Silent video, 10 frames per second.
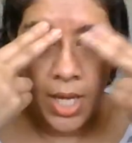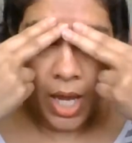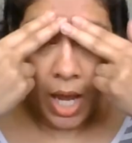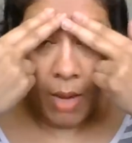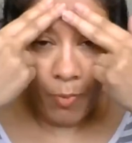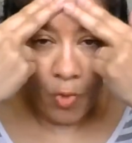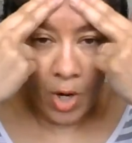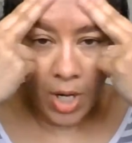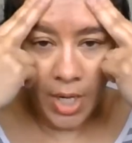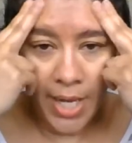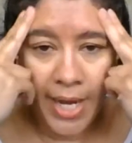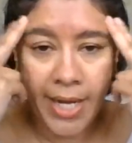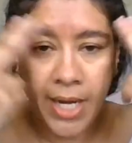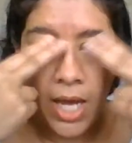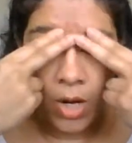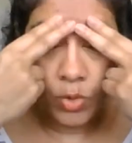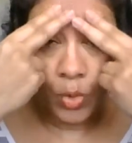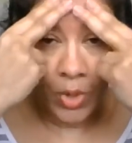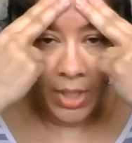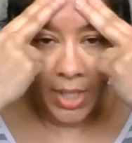upward and
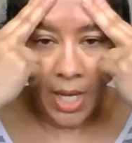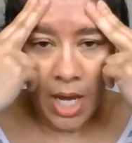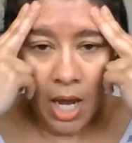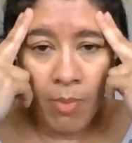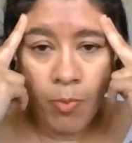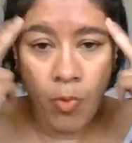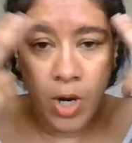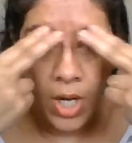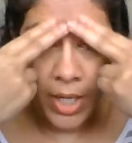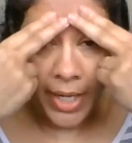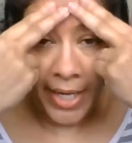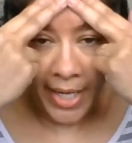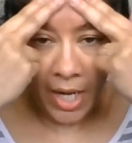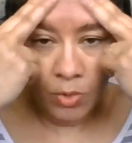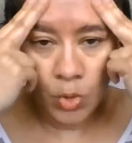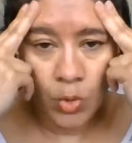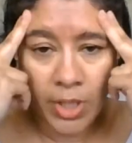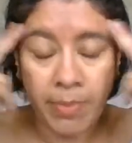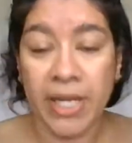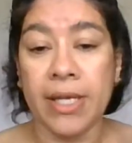outward, upward and
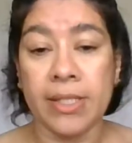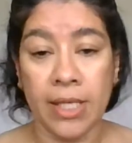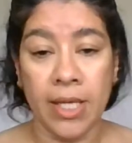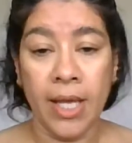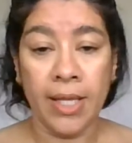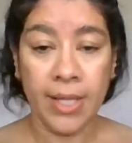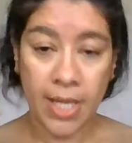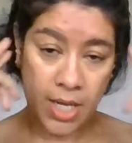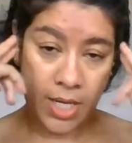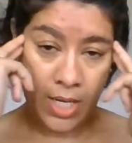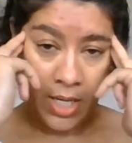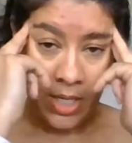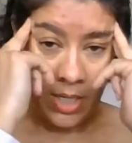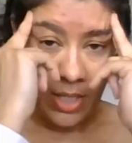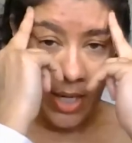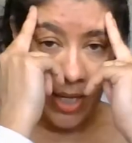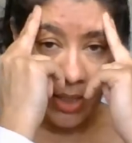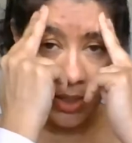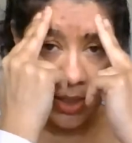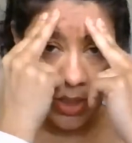outward movement. Then
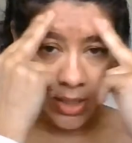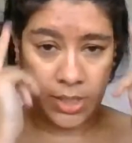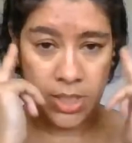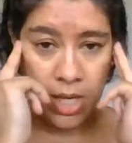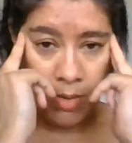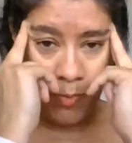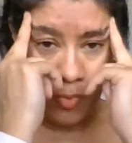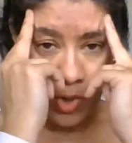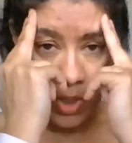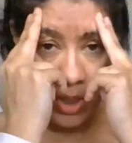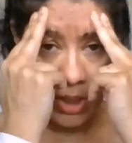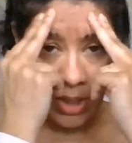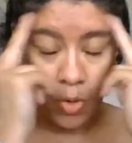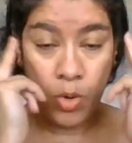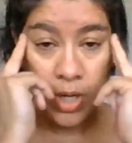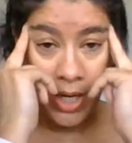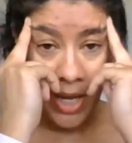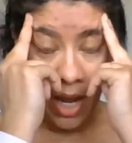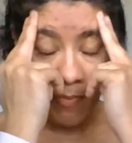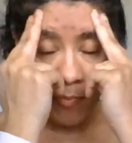like this, upward,
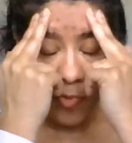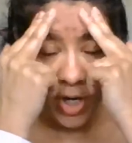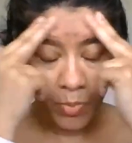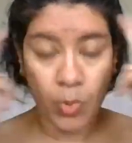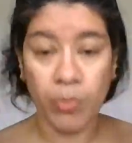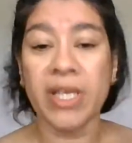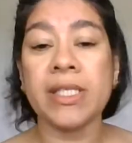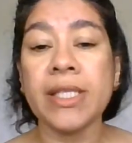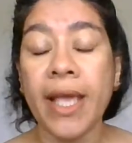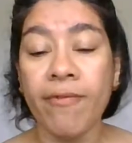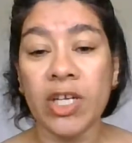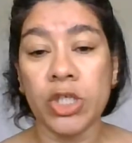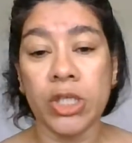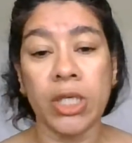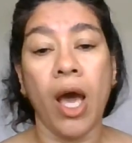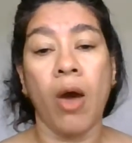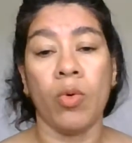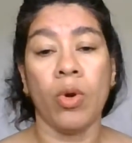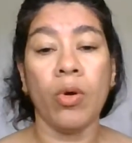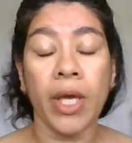only upward movements, never
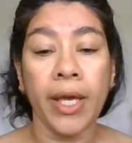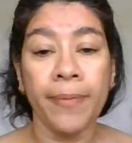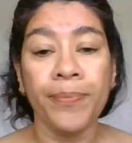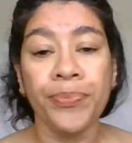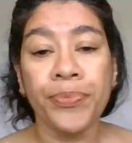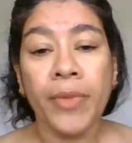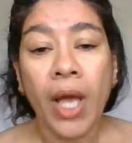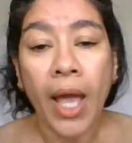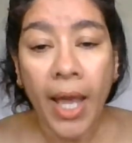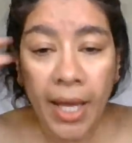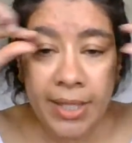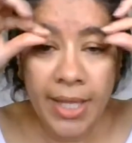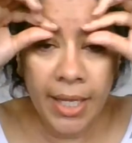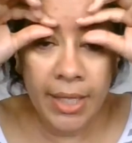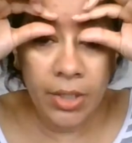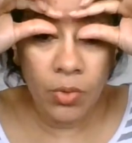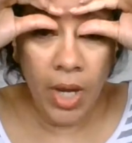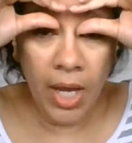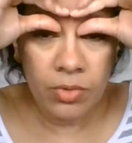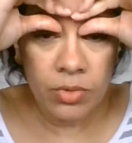down, okay? And then you
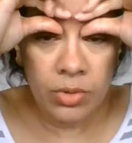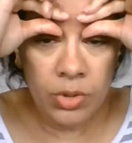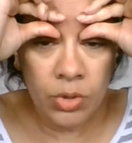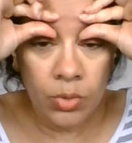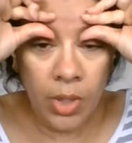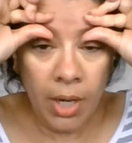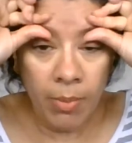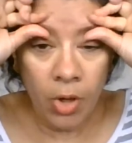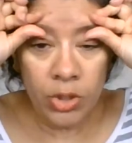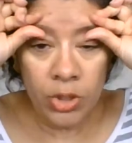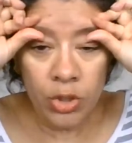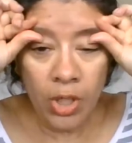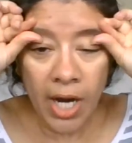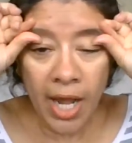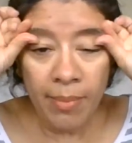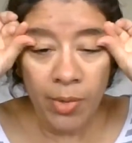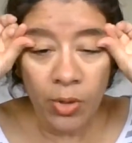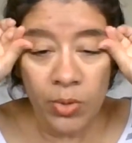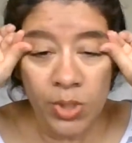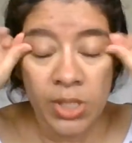have to do about your
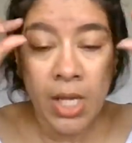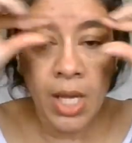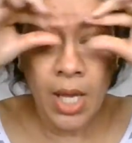eyebrows.